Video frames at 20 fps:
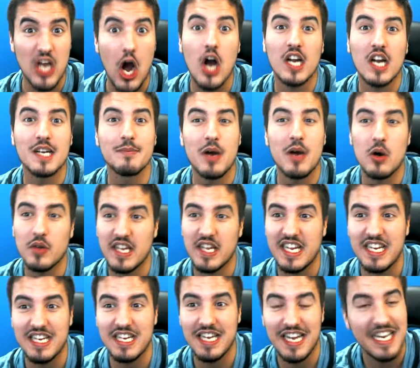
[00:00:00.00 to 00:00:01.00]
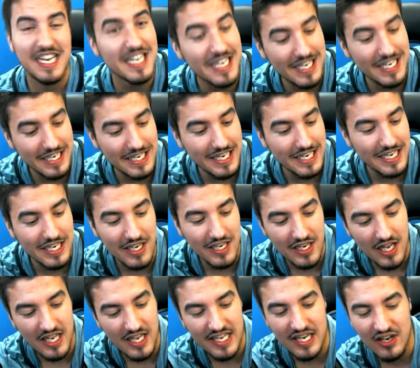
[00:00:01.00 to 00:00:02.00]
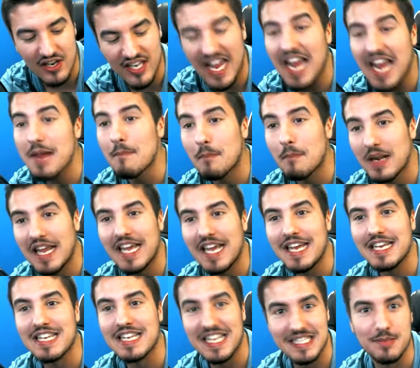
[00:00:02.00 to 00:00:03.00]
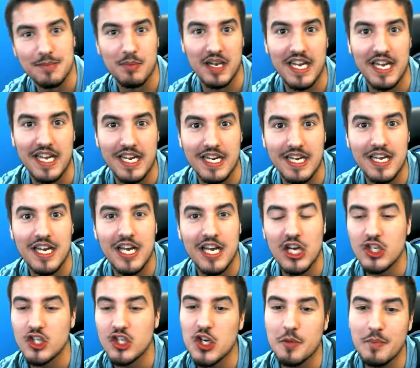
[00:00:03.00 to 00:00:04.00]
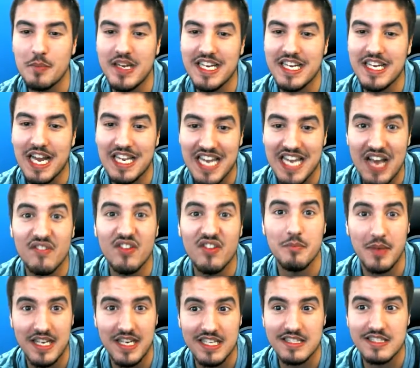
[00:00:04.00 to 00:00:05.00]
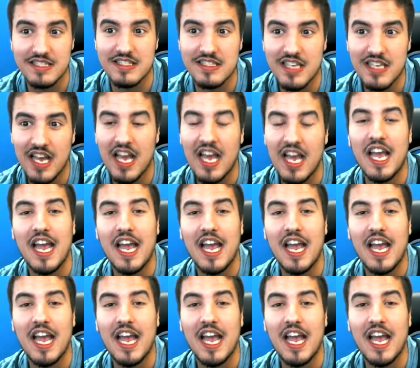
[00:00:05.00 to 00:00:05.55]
talk about in, in, in, in a gameplay let's play took me 11 minutes